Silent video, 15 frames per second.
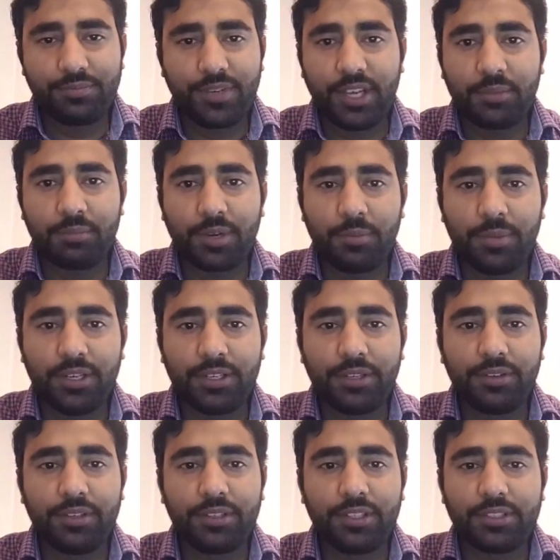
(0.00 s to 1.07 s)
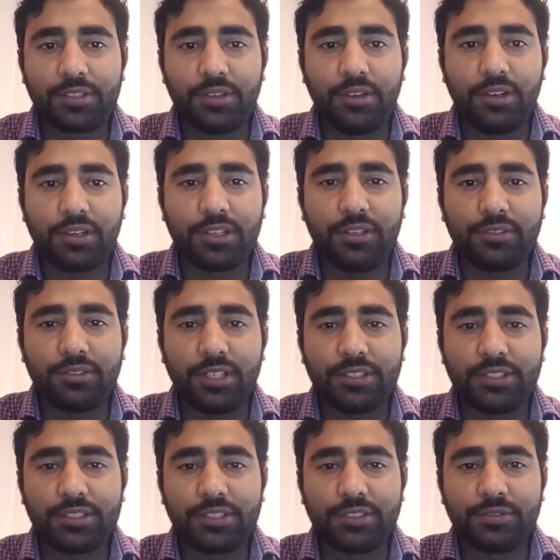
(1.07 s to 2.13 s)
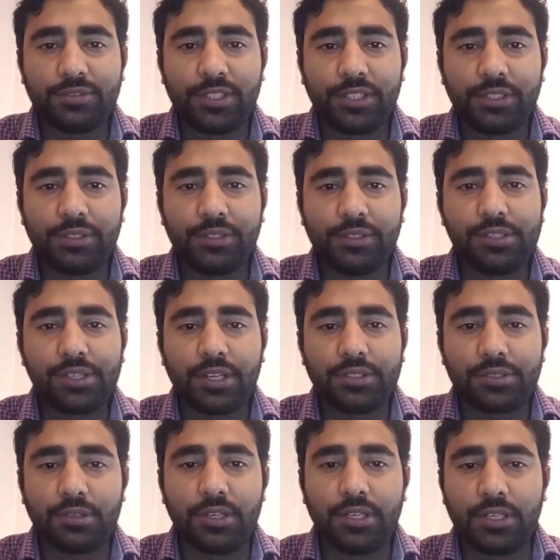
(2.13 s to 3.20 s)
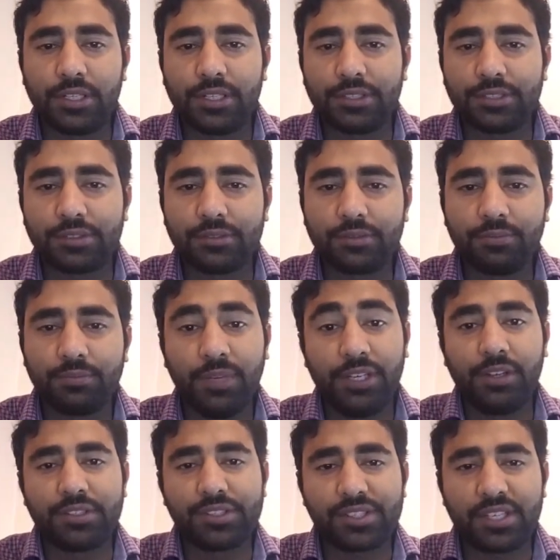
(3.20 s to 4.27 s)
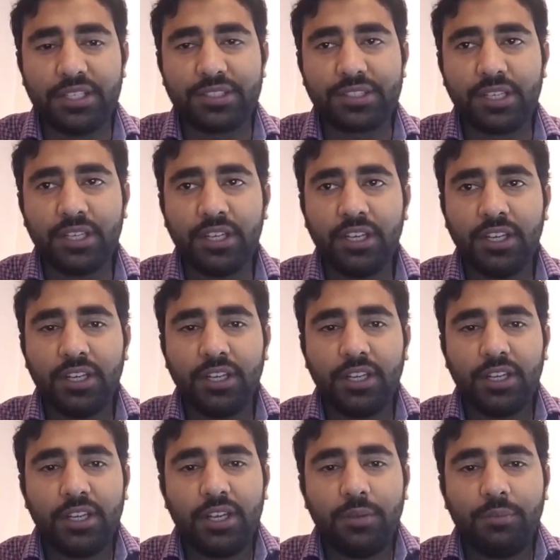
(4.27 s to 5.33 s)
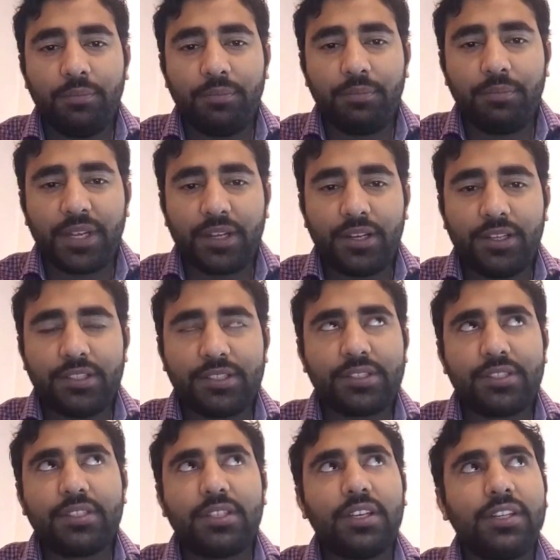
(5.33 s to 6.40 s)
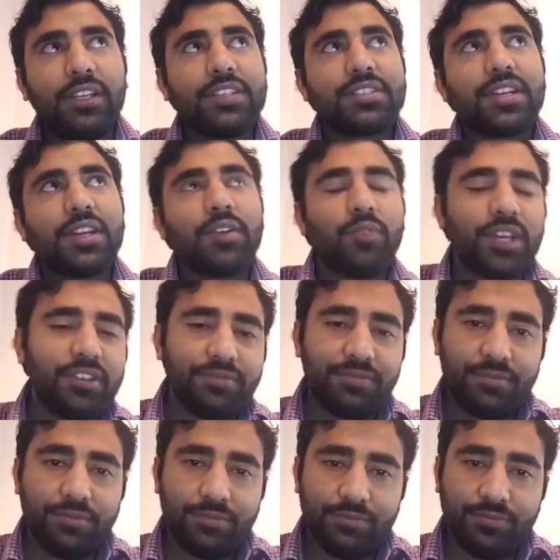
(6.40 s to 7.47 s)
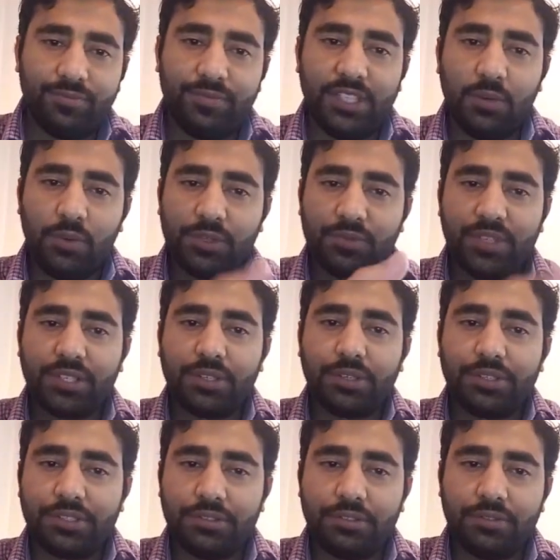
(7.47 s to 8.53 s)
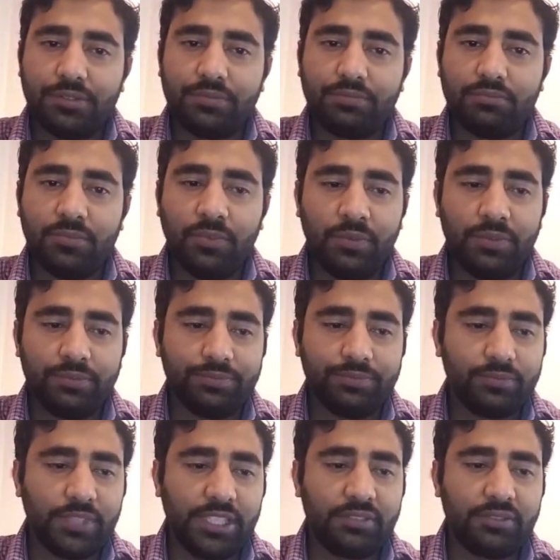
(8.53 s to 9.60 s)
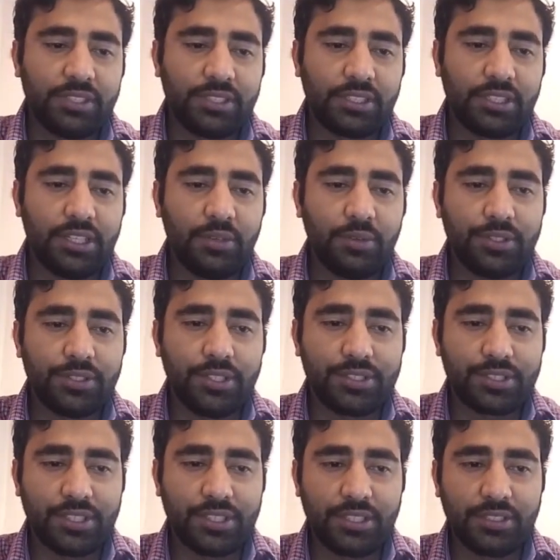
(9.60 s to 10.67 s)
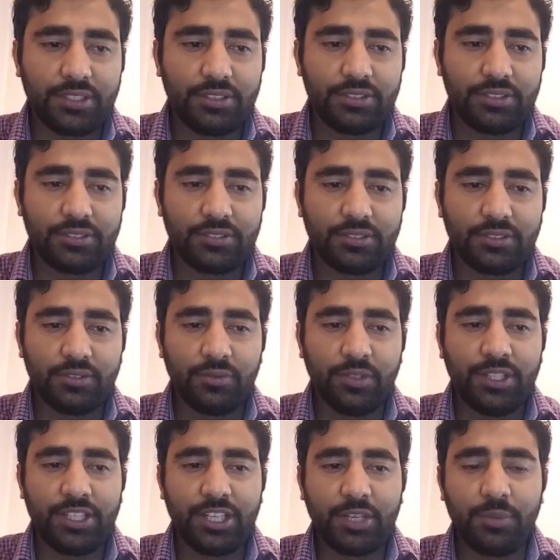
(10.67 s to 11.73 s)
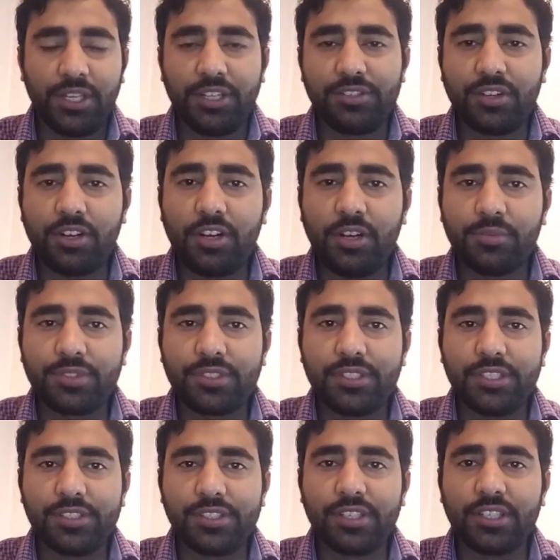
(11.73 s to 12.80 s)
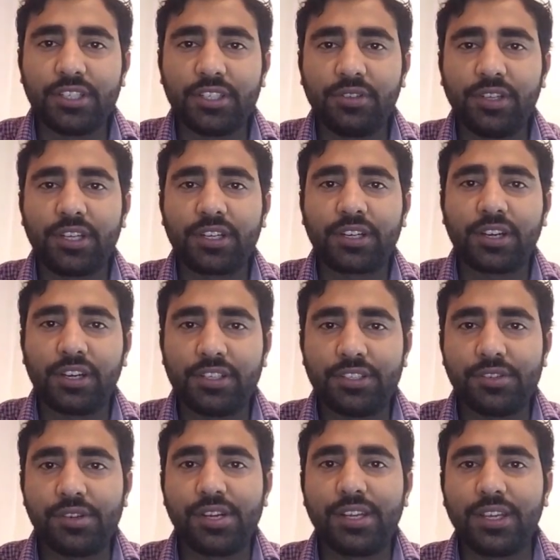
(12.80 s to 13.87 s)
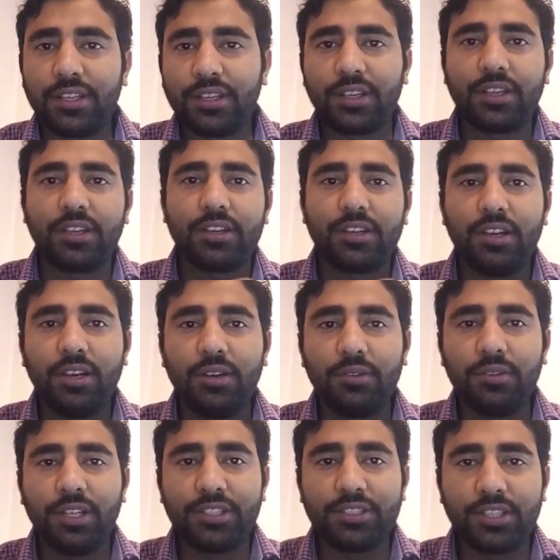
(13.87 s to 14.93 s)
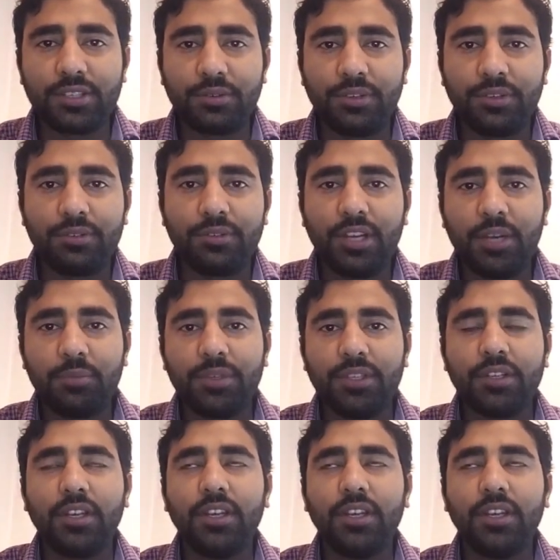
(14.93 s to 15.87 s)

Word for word: time properly during this lockdown. That's a very good chance to learn and build your skills. Because yesterday, one of there was one question, mm, like one guy was asking, "Will there be any jobs this year? We are graduating, and how things are going to happen."